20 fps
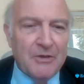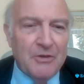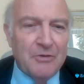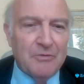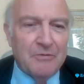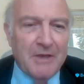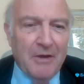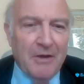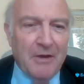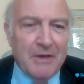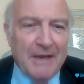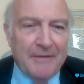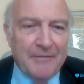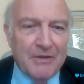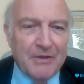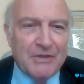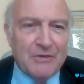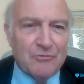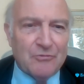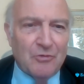you can go on
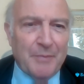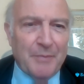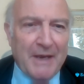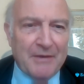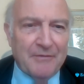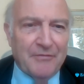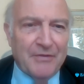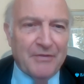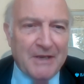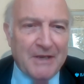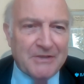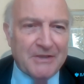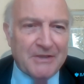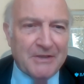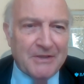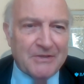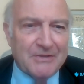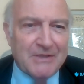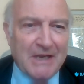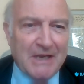having the central bank
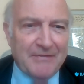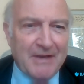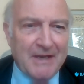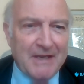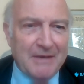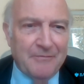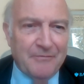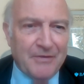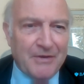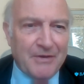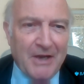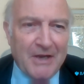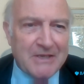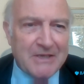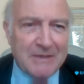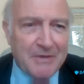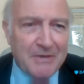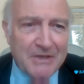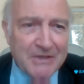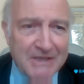financing this stuff ad
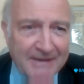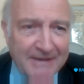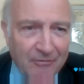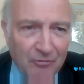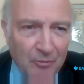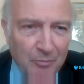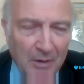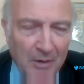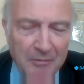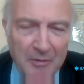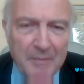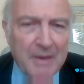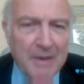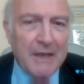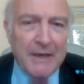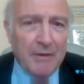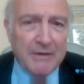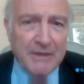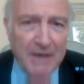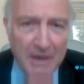infinitum and there's never a problem.
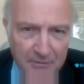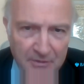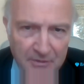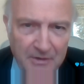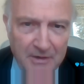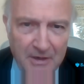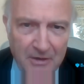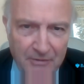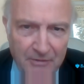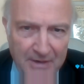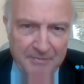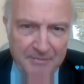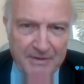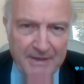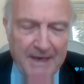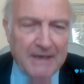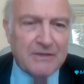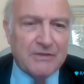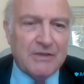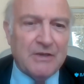Now, I don't agree
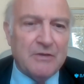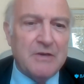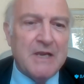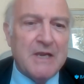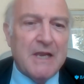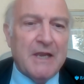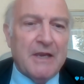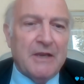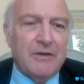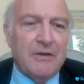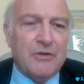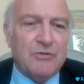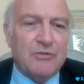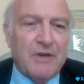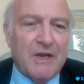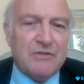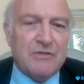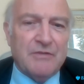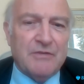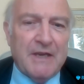with that. So, the
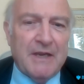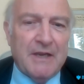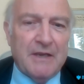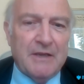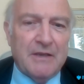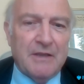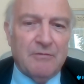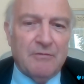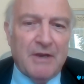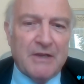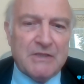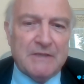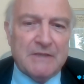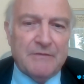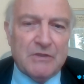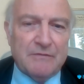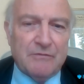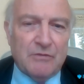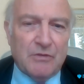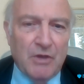Treasury and the rest
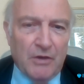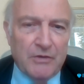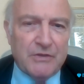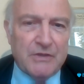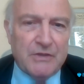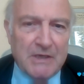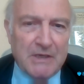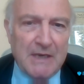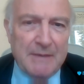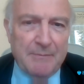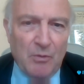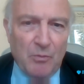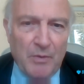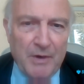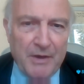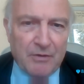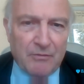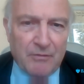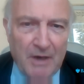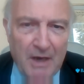of us have got to keep a
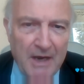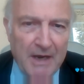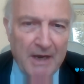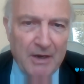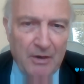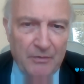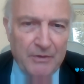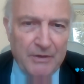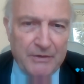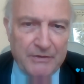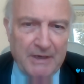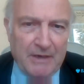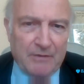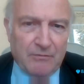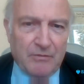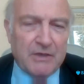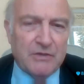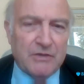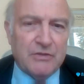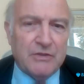weather eye on the debt
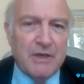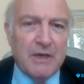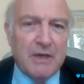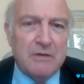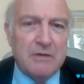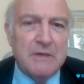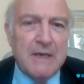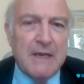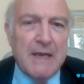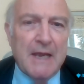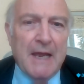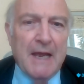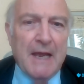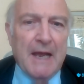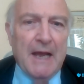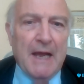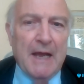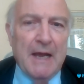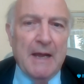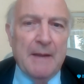ratio.
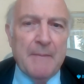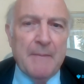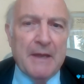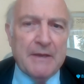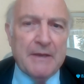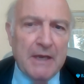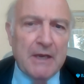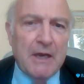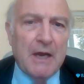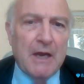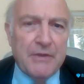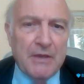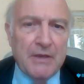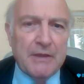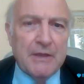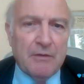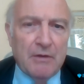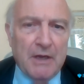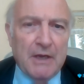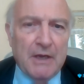I
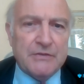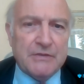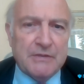think there